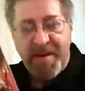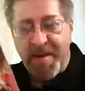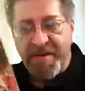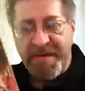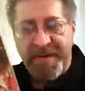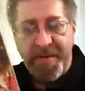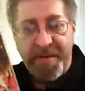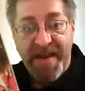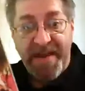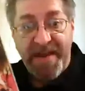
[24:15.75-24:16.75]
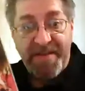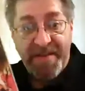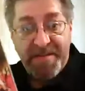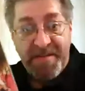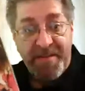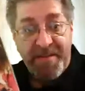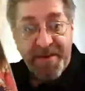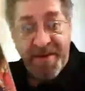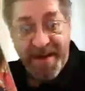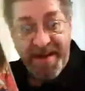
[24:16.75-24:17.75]
number 50 where you have the
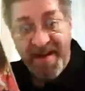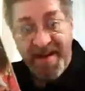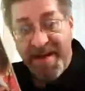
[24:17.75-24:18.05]
returning,